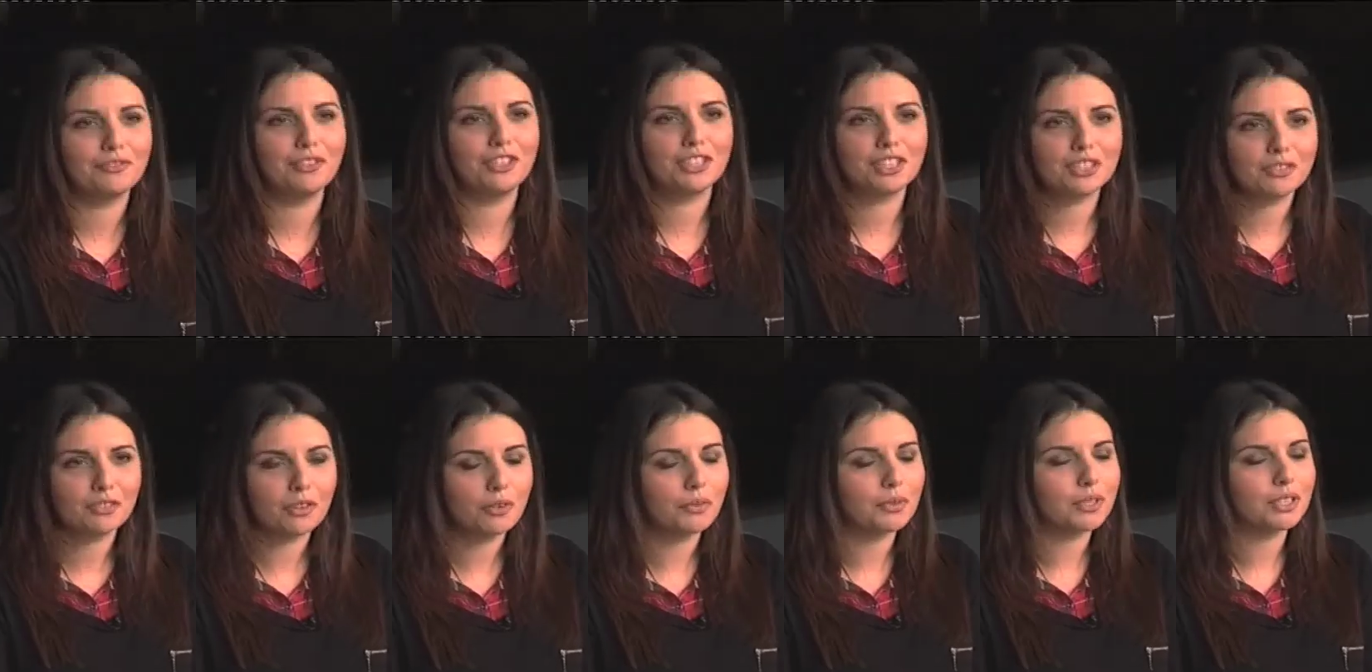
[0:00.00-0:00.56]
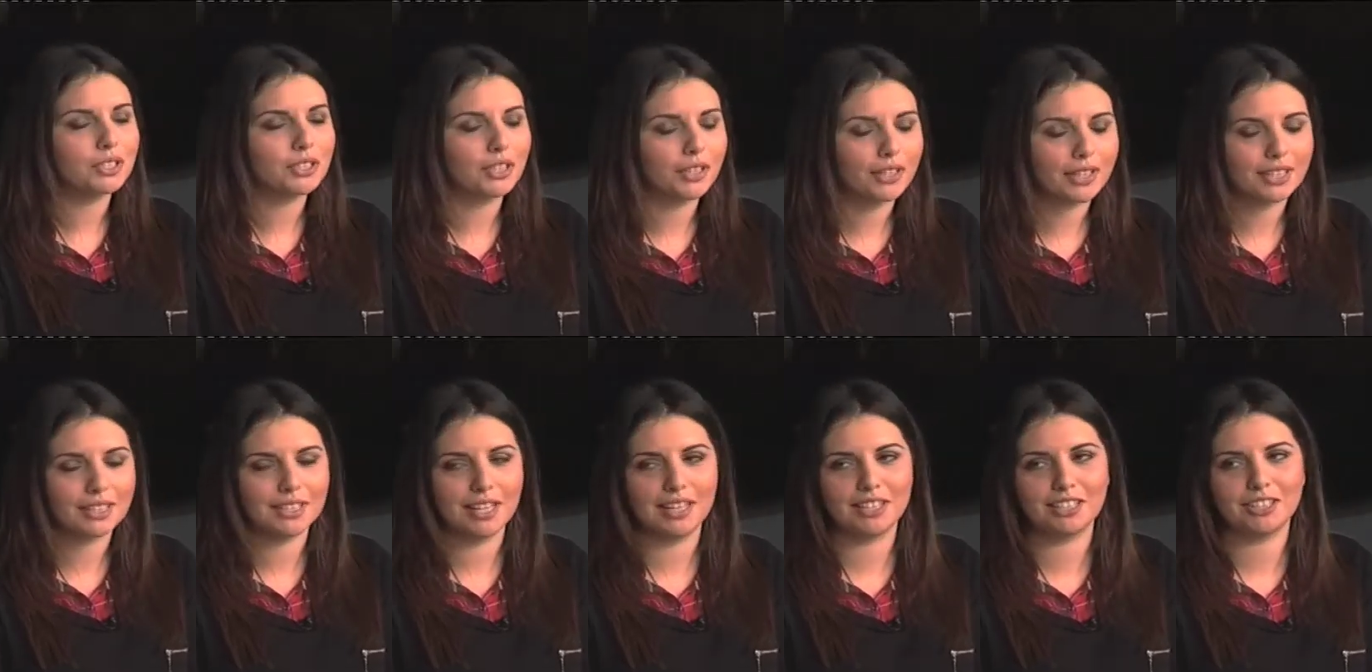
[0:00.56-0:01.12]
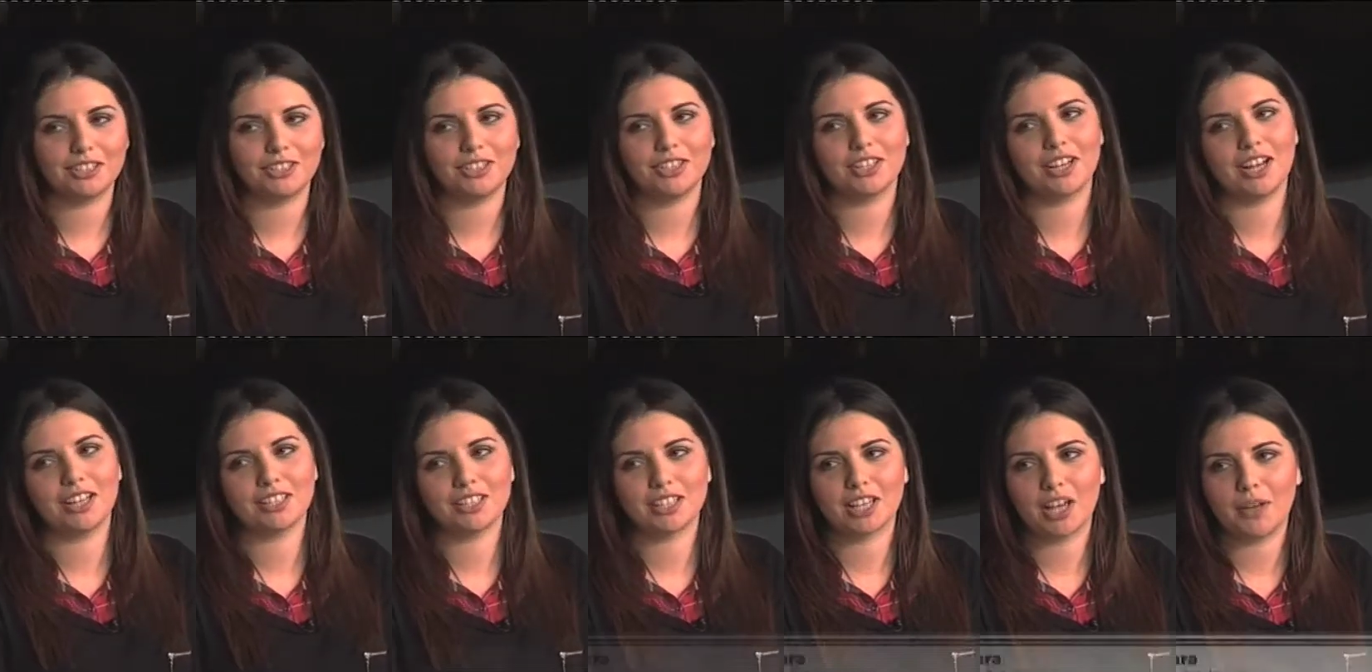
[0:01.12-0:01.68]
first of all, we're so excited that you
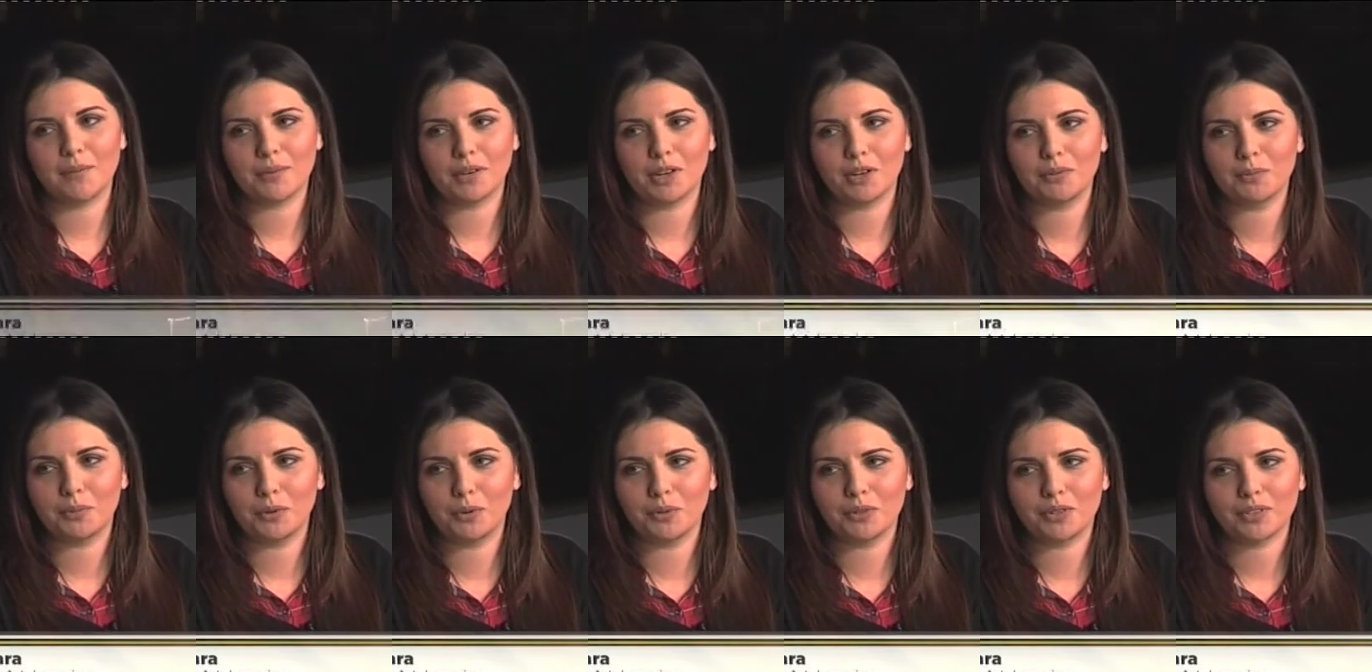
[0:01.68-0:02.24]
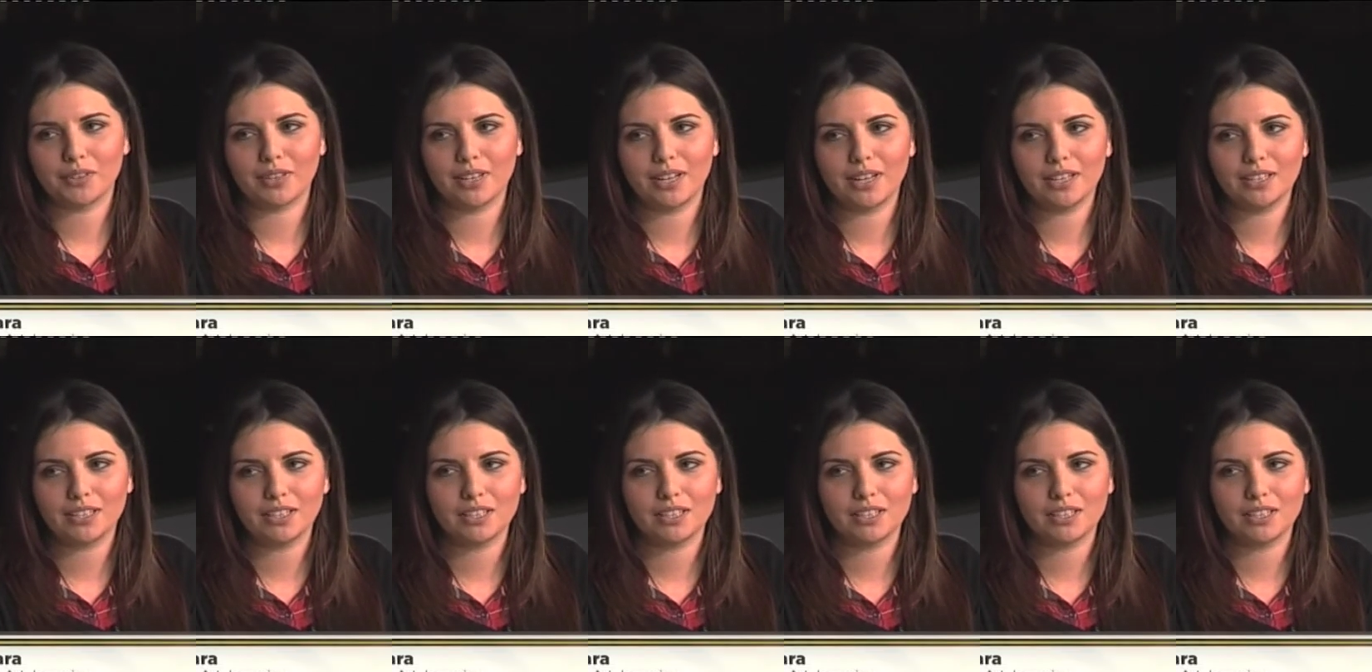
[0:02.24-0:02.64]
guys are coming on board with us.